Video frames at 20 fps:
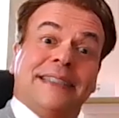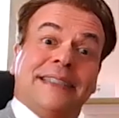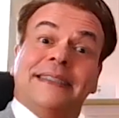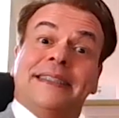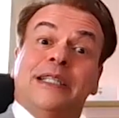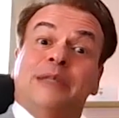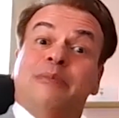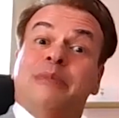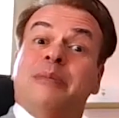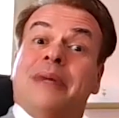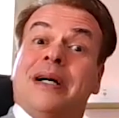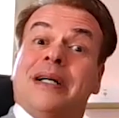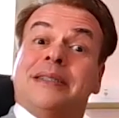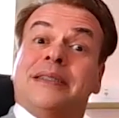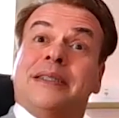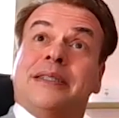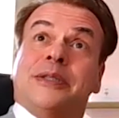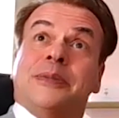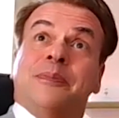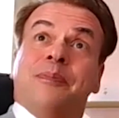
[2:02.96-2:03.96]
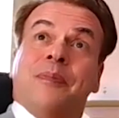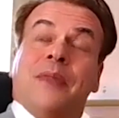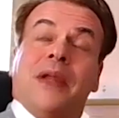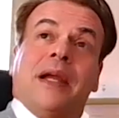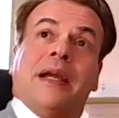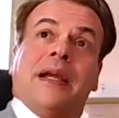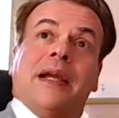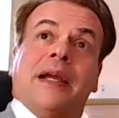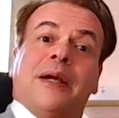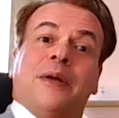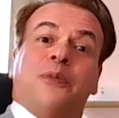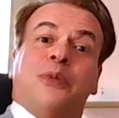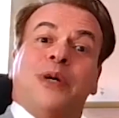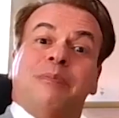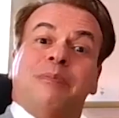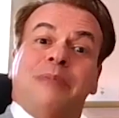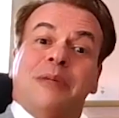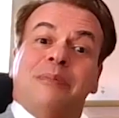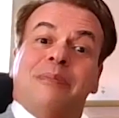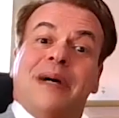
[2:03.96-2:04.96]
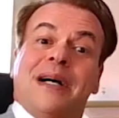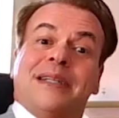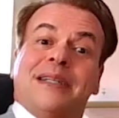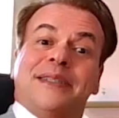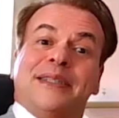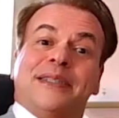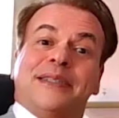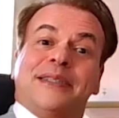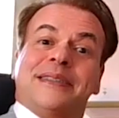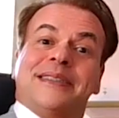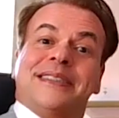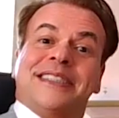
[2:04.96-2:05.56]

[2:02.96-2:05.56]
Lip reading: until my mother. And when my mother,